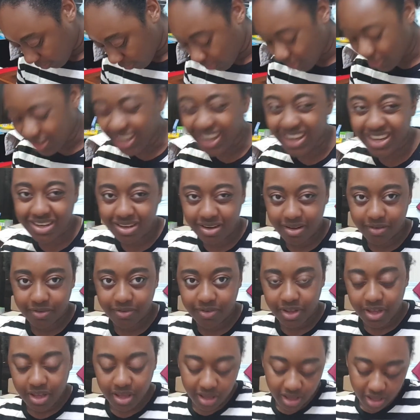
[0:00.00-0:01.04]
well, kind of.
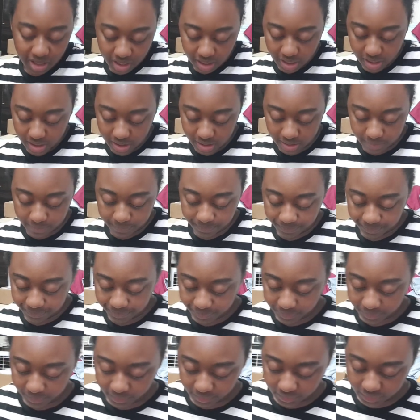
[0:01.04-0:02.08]
Um,
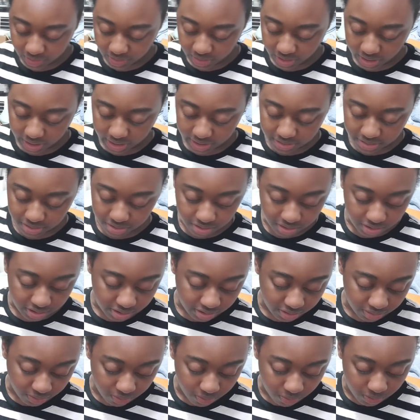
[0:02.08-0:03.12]
I took
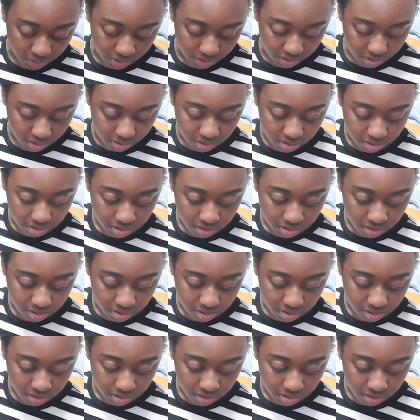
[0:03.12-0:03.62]
the cork